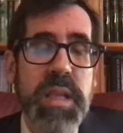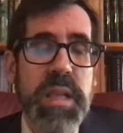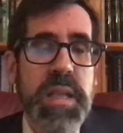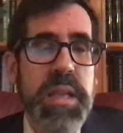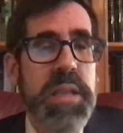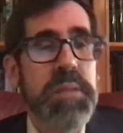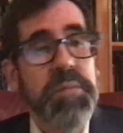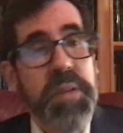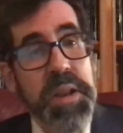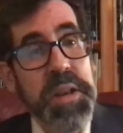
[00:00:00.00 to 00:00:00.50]

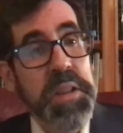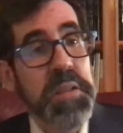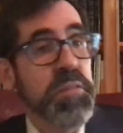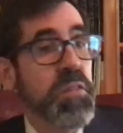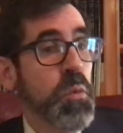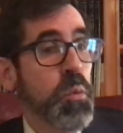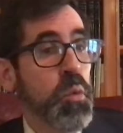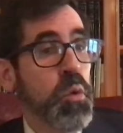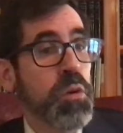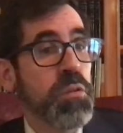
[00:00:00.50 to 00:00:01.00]
If any of
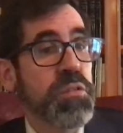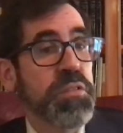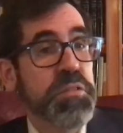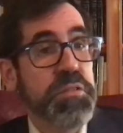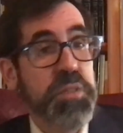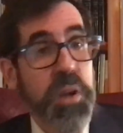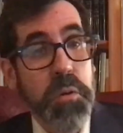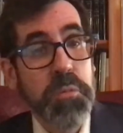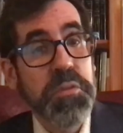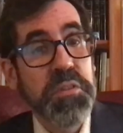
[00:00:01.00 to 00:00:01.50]
the words
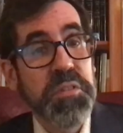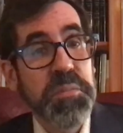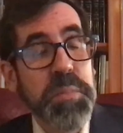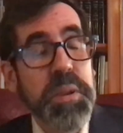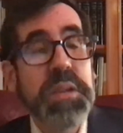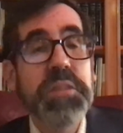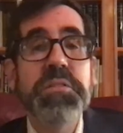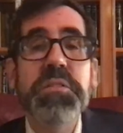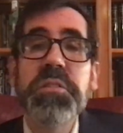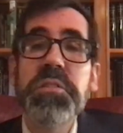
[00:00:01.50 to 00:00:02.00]
don't
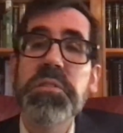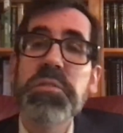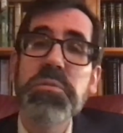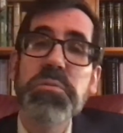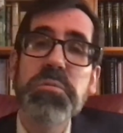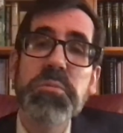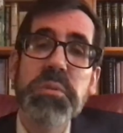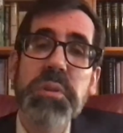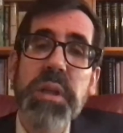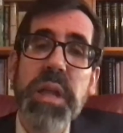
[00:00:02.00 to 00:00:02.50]
speak to
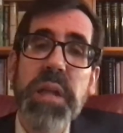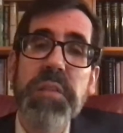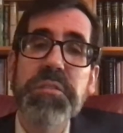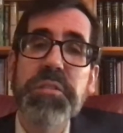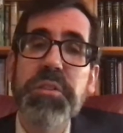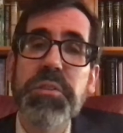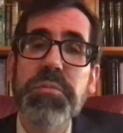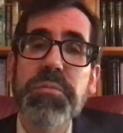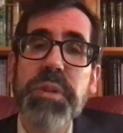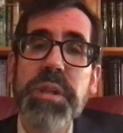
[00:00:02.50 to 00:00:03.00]
you as
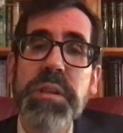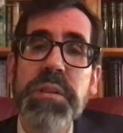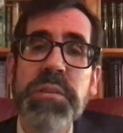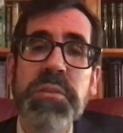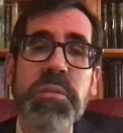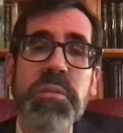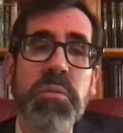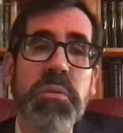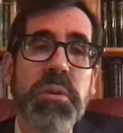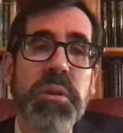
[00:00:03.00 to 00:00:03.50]
they're written,
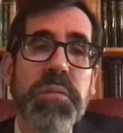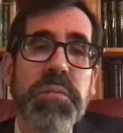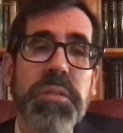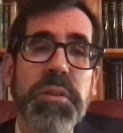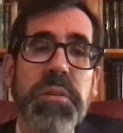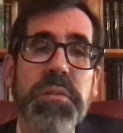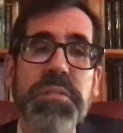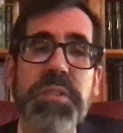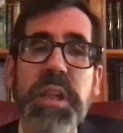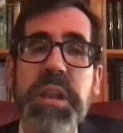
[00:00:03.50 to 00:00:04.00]
or if
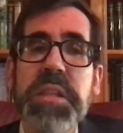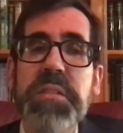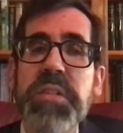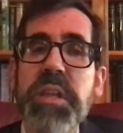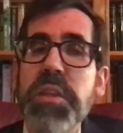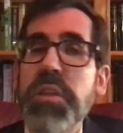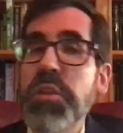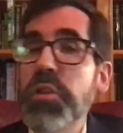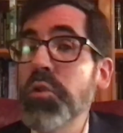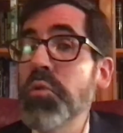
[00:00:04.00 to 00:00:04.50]
there's
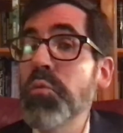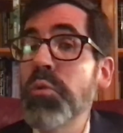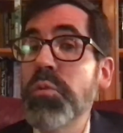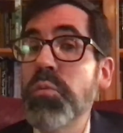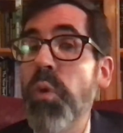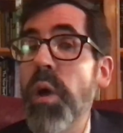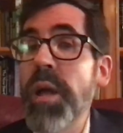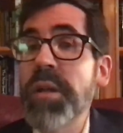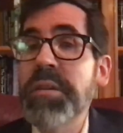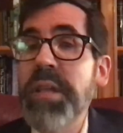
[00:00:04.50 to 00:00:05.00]
anything you would
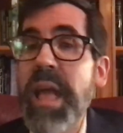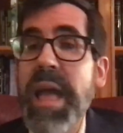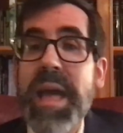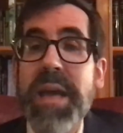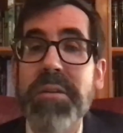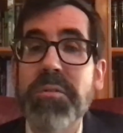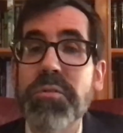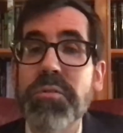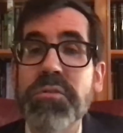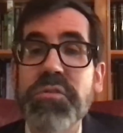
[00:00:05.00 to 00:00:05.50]
want to
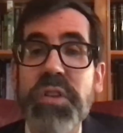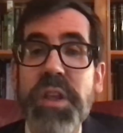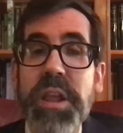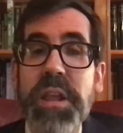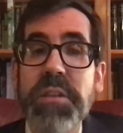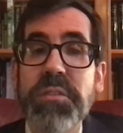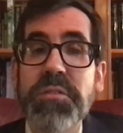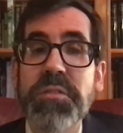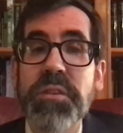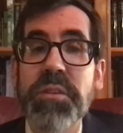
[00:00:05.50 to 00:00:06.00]
add or
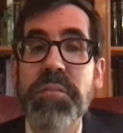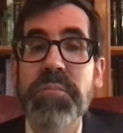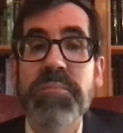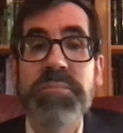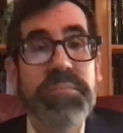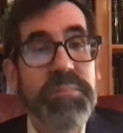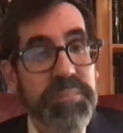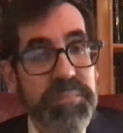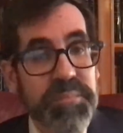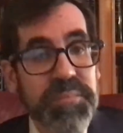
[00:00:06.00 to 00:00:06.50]
change,
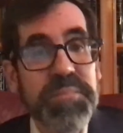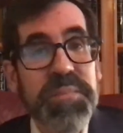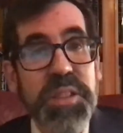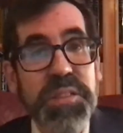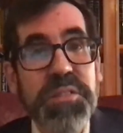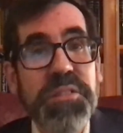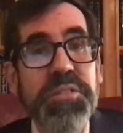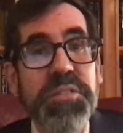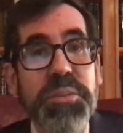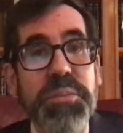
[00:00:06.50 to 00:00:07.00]
this
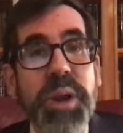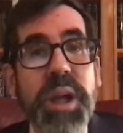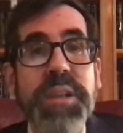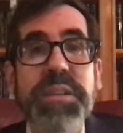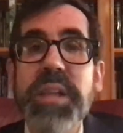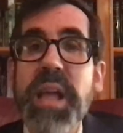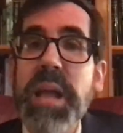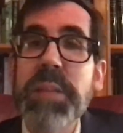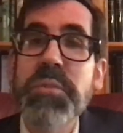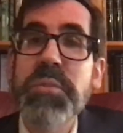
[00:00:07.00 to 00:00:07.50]
is the right
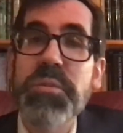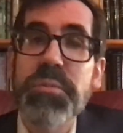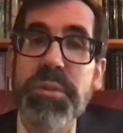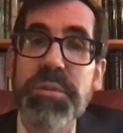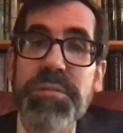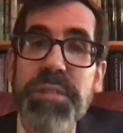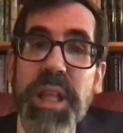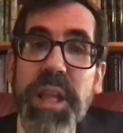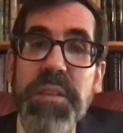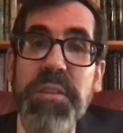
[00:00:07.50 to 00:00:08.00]
time to
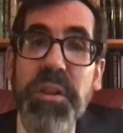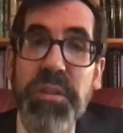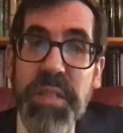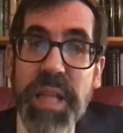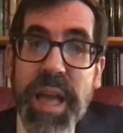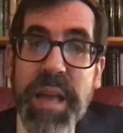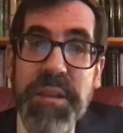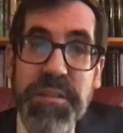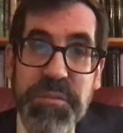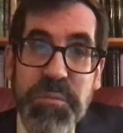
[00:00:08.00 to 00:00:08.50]
reflect on
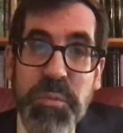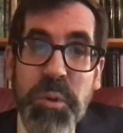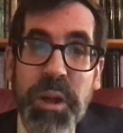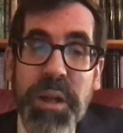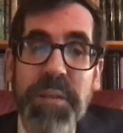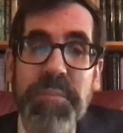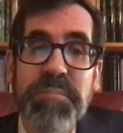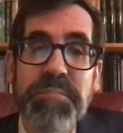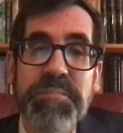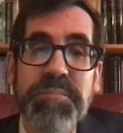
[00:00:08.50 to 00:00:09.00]
that as
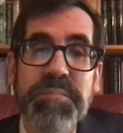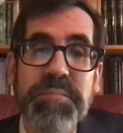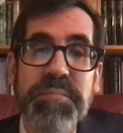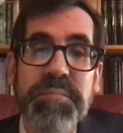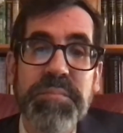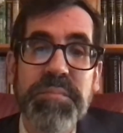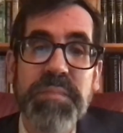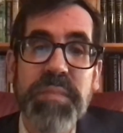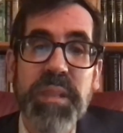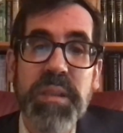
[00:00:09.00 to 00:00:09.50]
well.
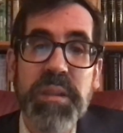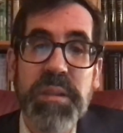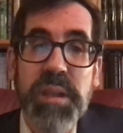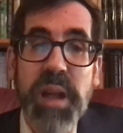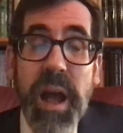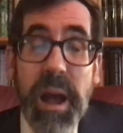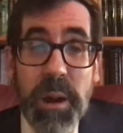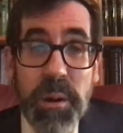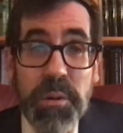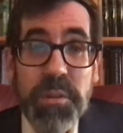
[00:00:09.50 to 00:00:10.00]

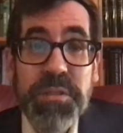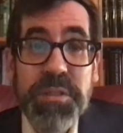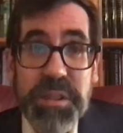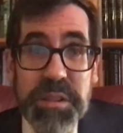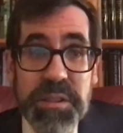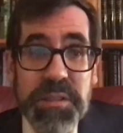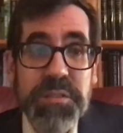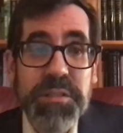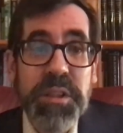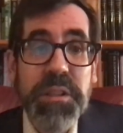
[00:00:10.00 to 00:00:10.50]
Ours
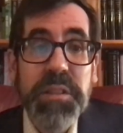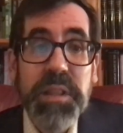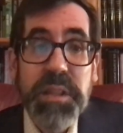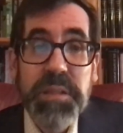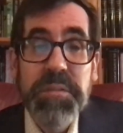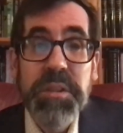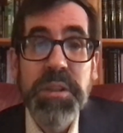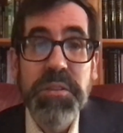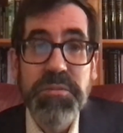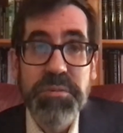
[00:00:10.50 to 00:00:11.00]
is a
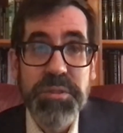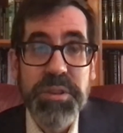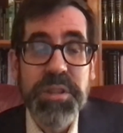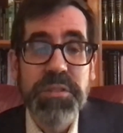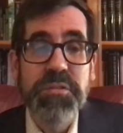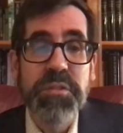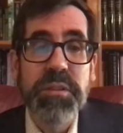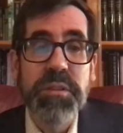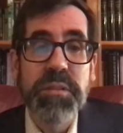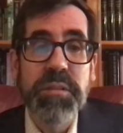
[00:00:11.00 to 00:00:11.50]
living
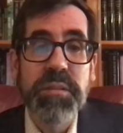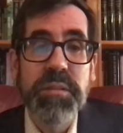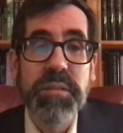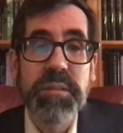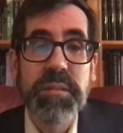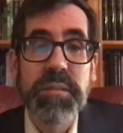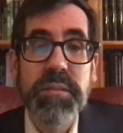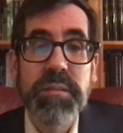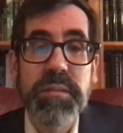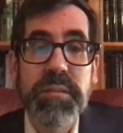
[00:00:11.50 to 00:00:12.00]
tradition,
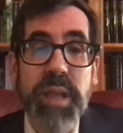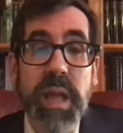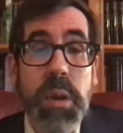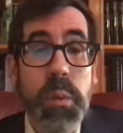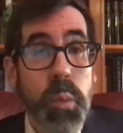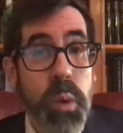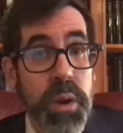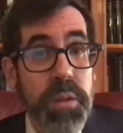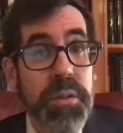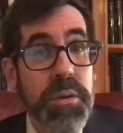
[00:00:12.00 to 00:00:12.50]
and
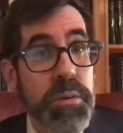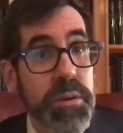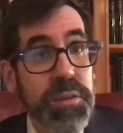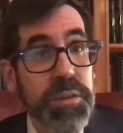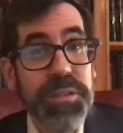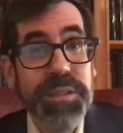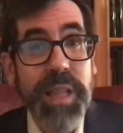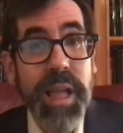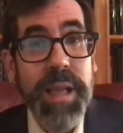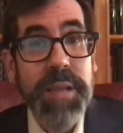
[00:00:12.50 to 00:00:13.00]
where there
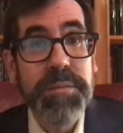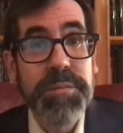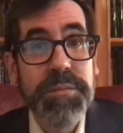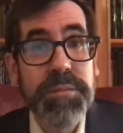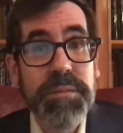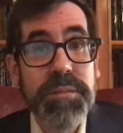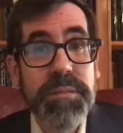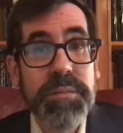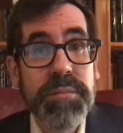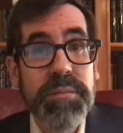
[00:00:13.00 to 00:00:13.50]
is life,
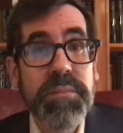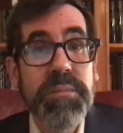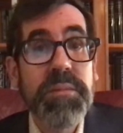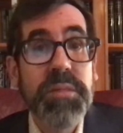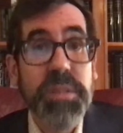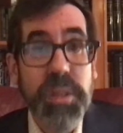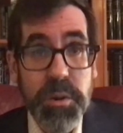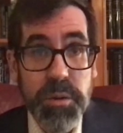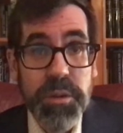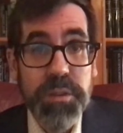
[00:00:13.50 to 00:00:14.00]

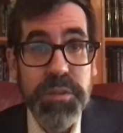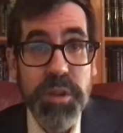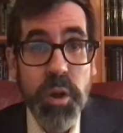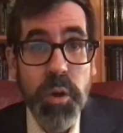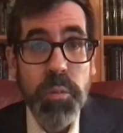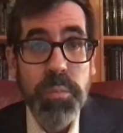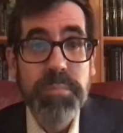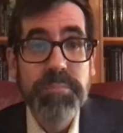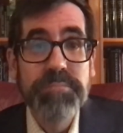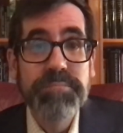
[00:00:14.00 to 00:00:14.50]
there is hope.